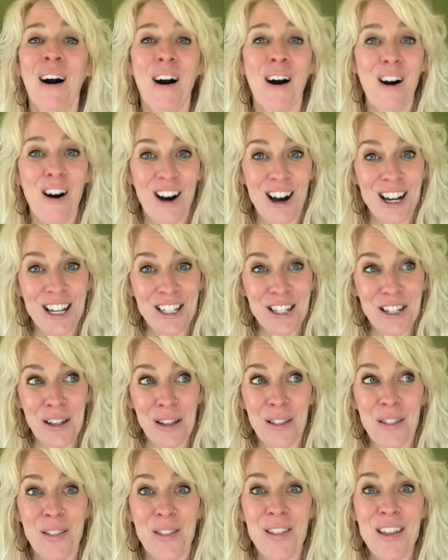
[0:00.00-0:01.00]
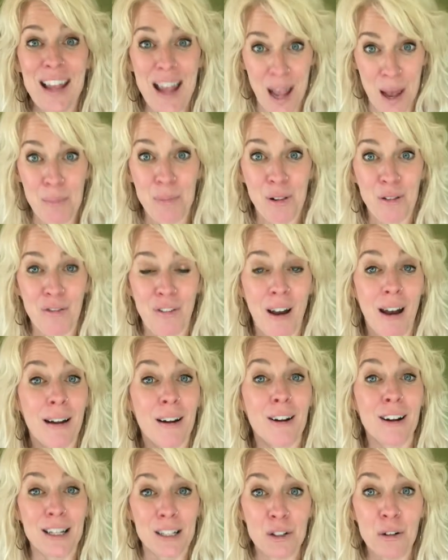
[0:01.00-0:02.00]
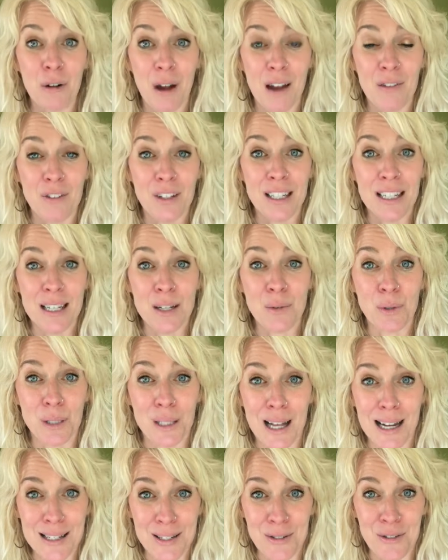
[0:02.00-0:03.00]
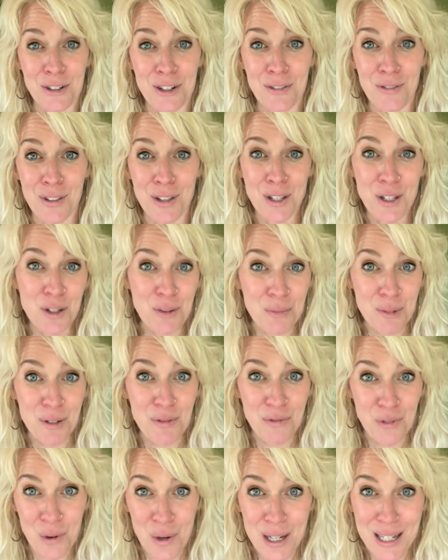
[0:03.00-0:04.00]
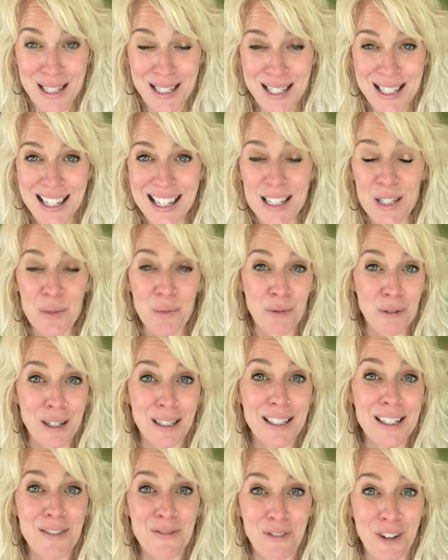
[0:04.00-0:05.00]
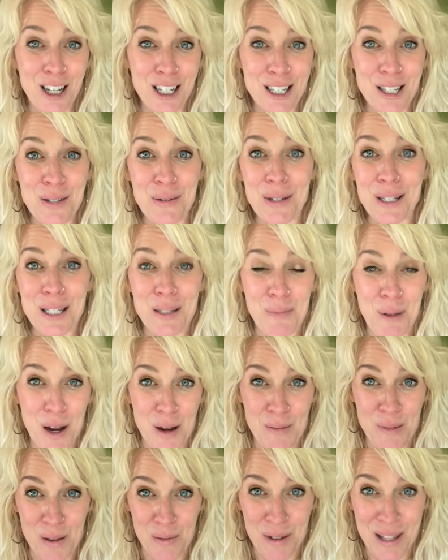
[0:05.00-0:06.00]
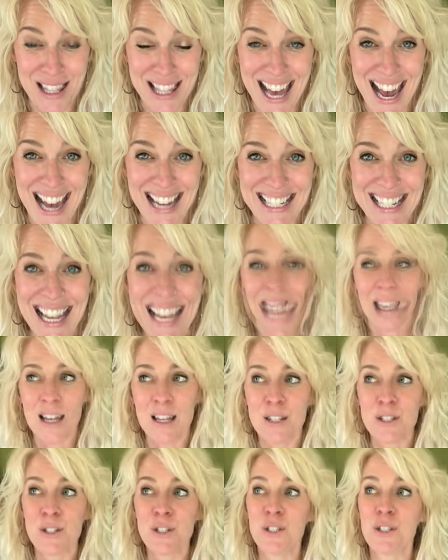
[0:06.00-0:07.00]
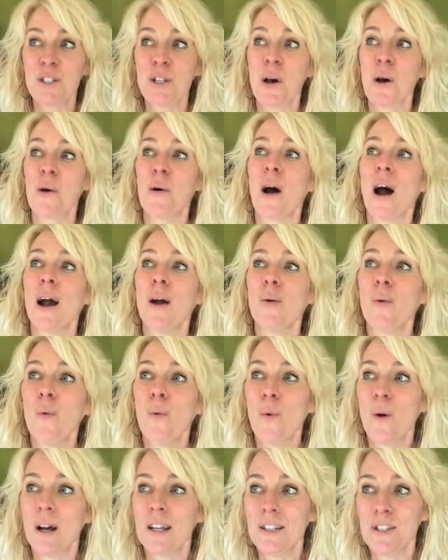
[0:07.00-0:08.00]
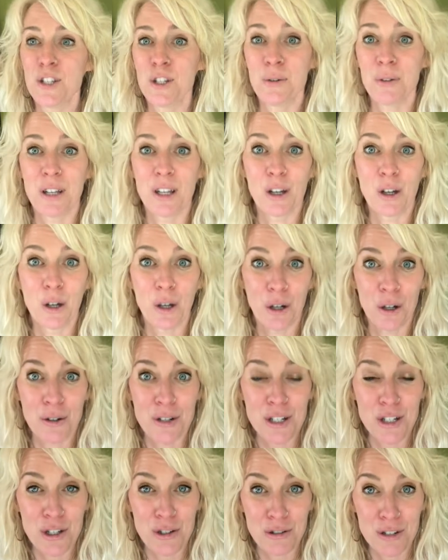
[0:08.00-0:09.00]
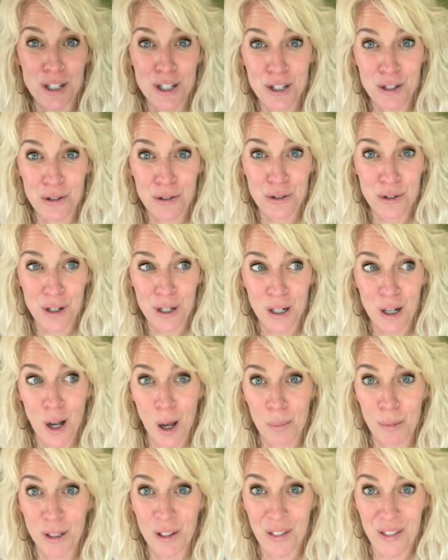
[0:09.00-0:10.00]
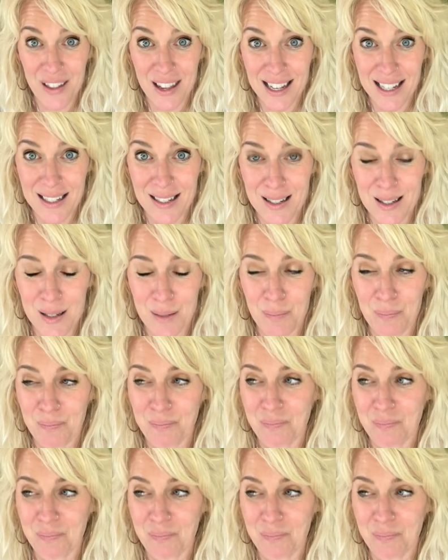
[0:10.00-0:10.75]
on the amplifier and graphic equalizer of the human voice. It's really fun to experiment with that. So I want to encourage you to do a couple of things.